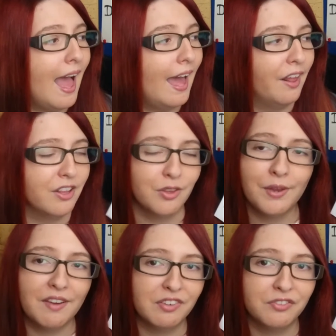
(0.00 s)
and I do
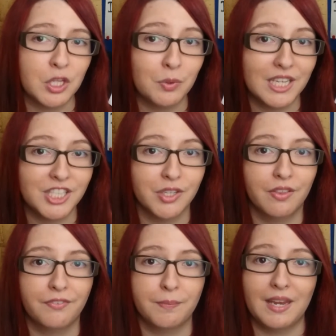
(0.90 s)
have a few
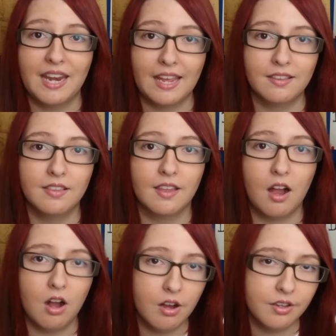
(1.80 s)
issues from the next
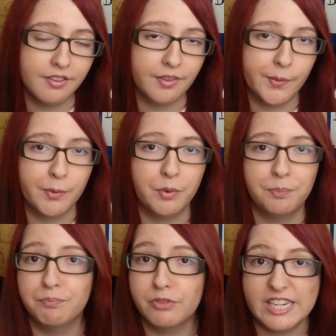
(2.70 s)
arc, so I
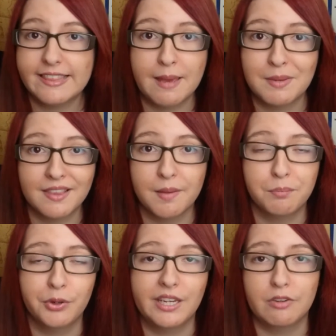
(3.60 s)
will read them at
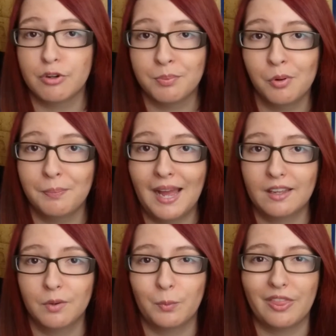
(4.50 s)
some point and report
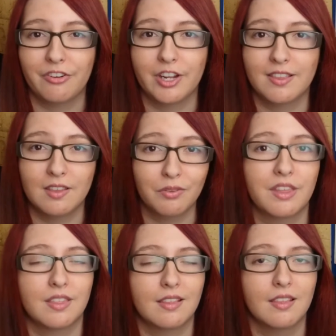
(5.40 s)
back whether I still
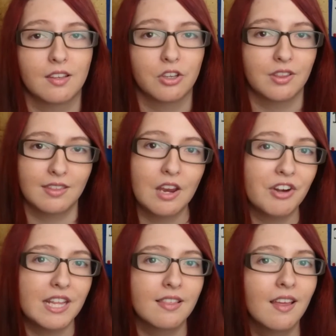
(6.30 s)
think this is a good
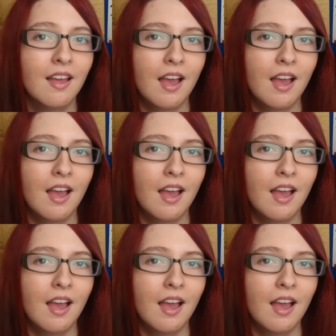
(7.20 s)
series.